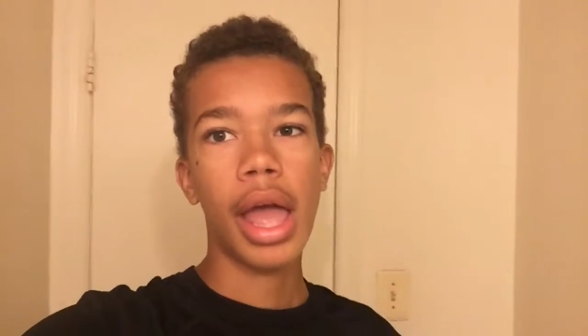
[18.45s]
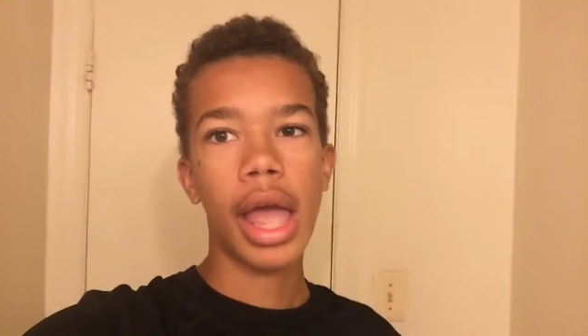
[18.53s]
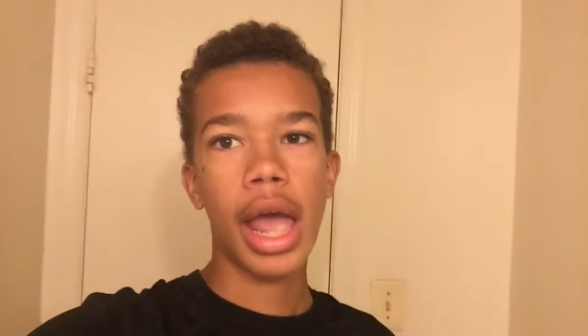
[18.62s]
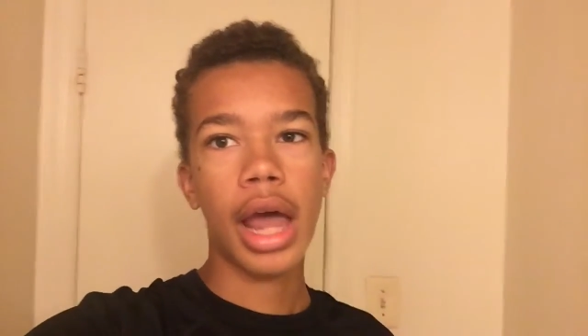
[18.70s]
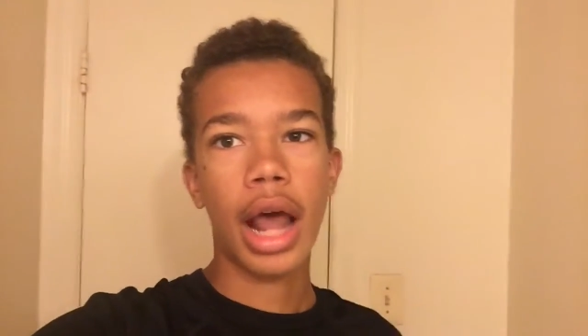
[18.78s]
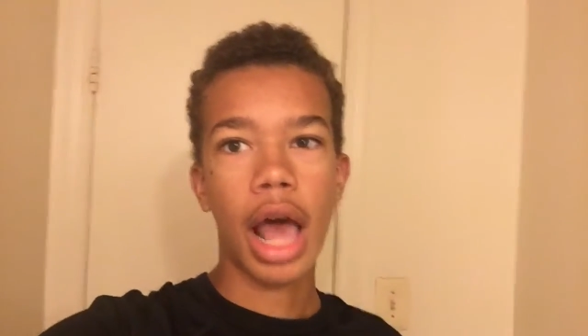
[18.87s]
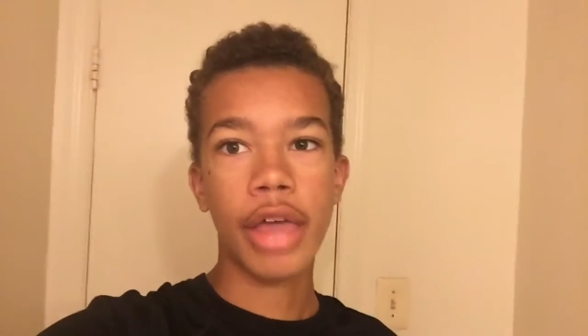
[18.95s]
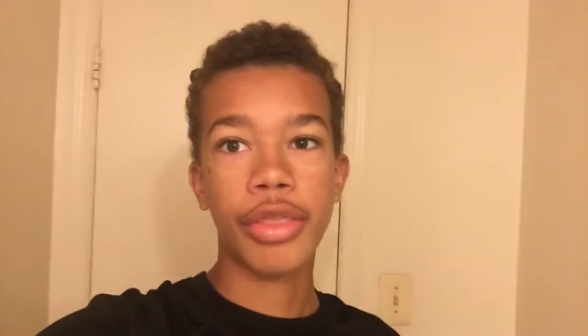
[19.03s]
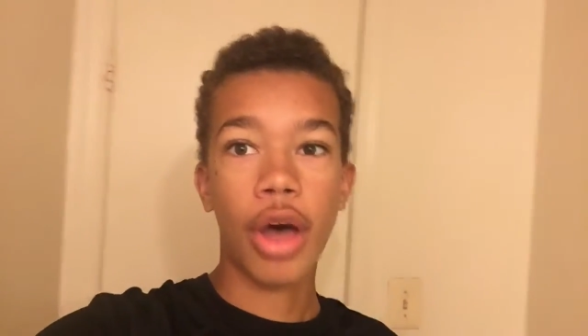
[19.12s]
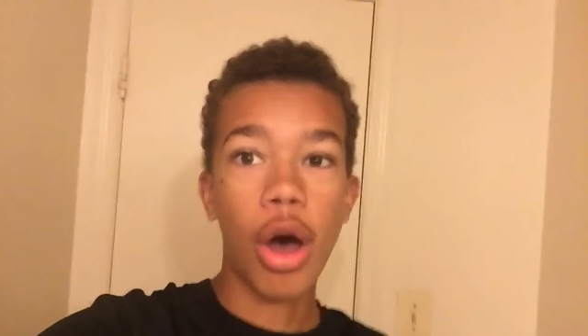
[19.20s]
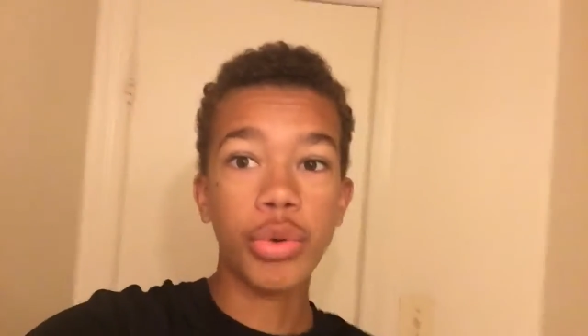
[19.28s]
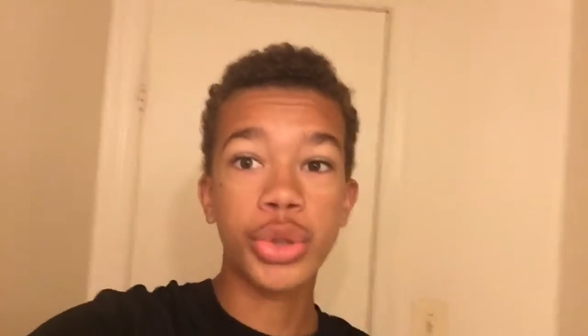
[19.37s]
And I
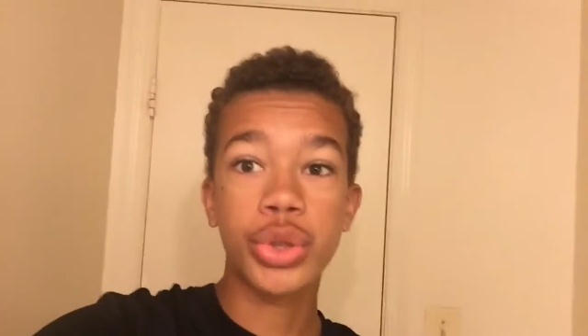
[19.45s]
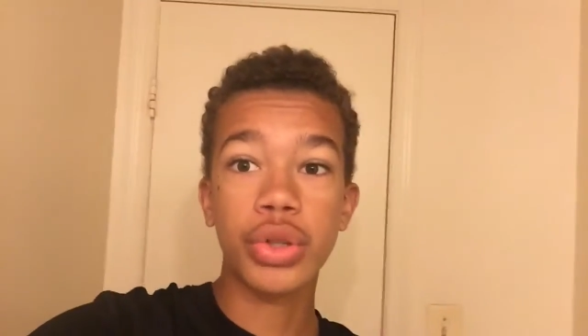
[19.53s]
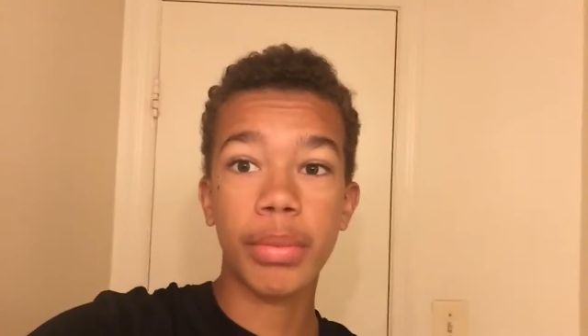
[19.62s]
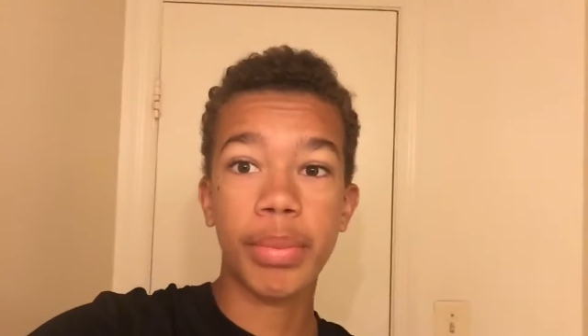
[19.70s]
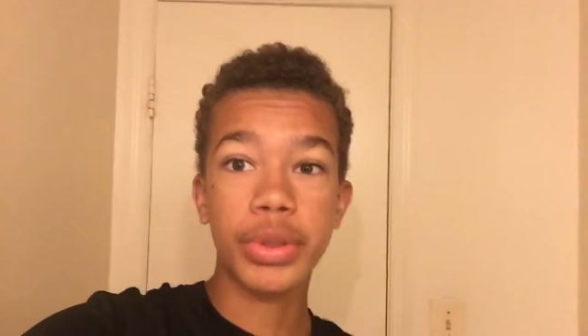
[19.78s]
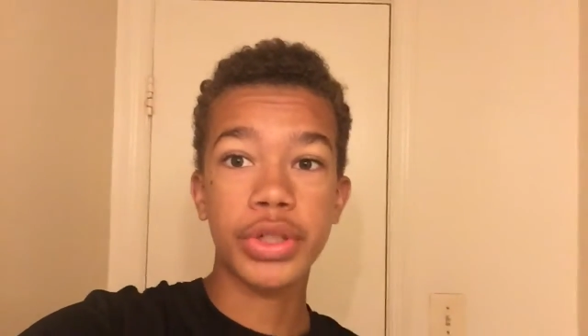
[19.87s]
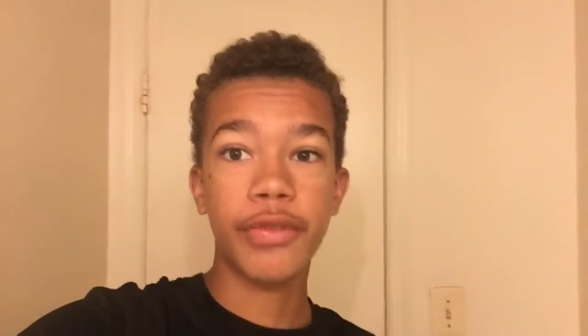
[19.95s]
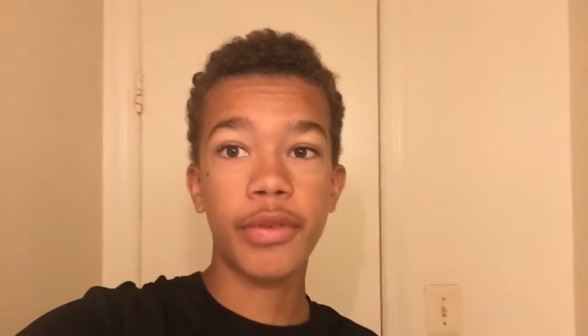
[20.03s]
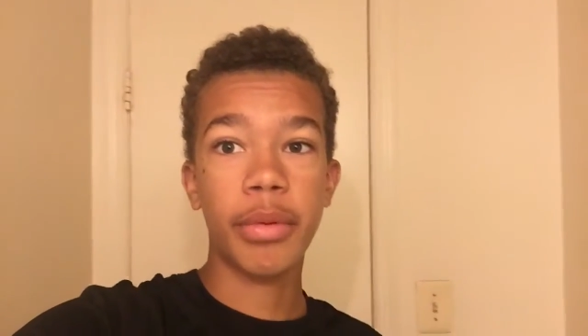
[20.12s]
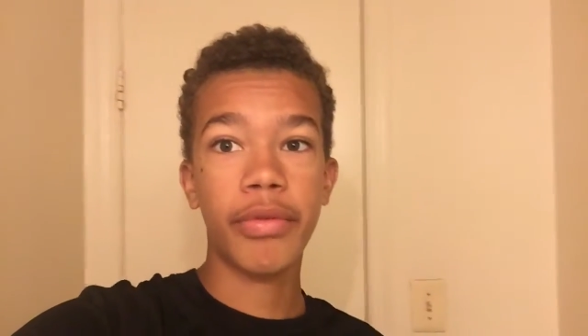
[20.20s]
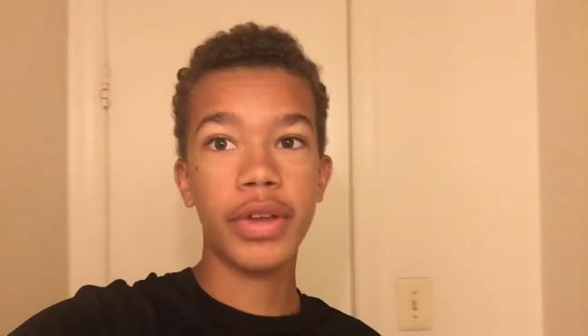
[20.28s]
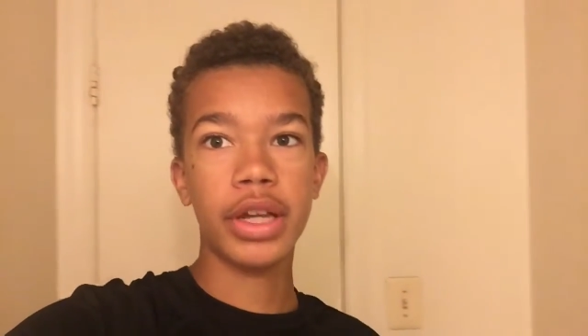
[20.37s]
thought, oh shoot, I'm supposed to
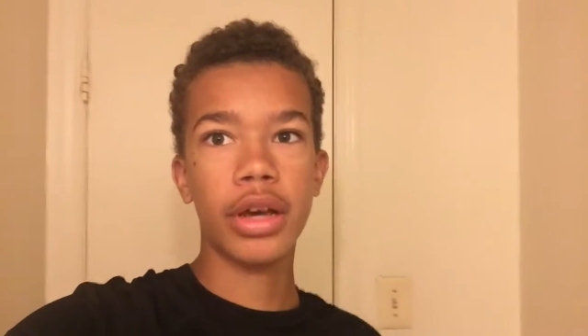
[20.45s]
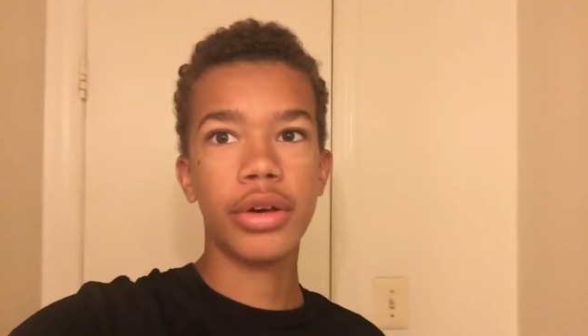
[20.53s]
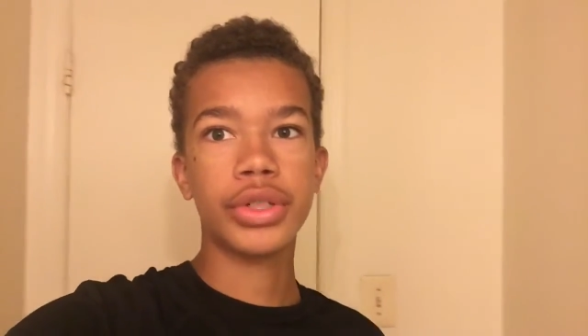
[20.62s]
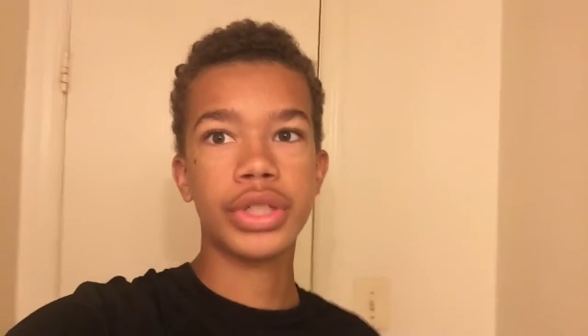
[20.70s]
film a video.